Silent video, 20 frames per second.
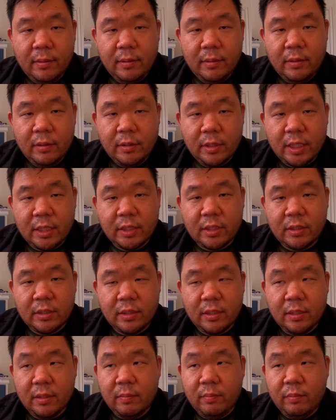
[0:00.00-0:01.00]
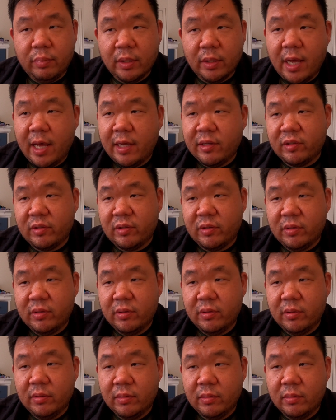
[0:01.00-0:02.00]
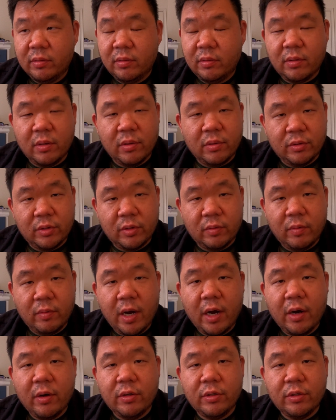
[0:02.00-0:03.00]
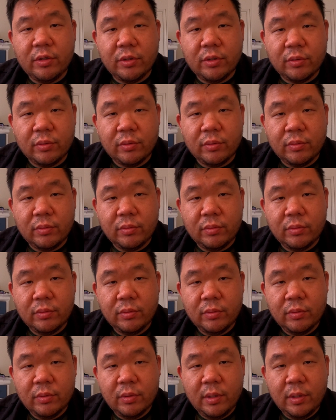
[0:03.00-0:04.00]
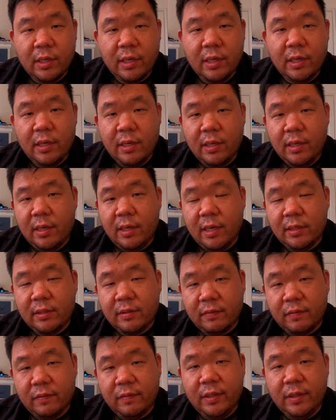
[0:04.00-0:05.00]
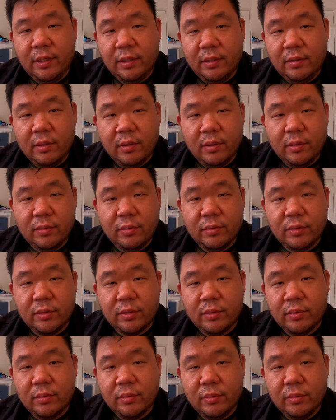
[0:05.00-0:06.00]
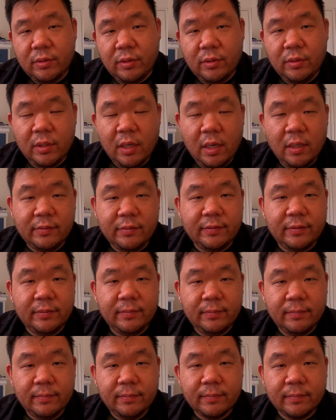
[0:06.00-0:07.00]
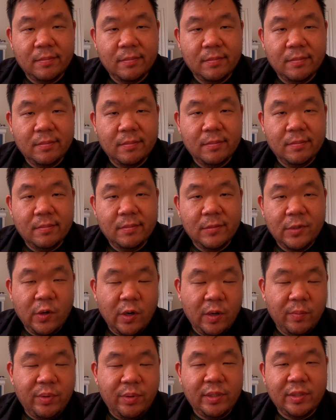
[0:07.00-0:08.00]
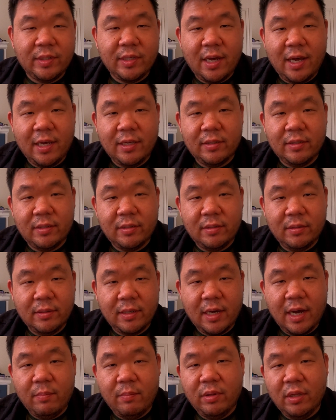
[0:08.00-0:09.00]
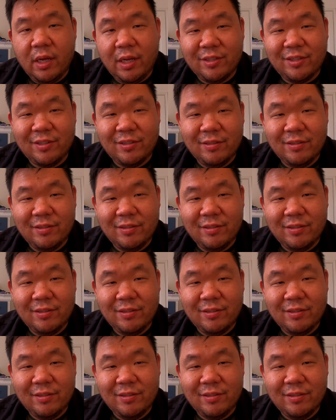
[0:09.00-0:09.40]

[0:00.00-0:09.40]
just to bless those around you and to feed those you love. Alright, peace guys. God bless.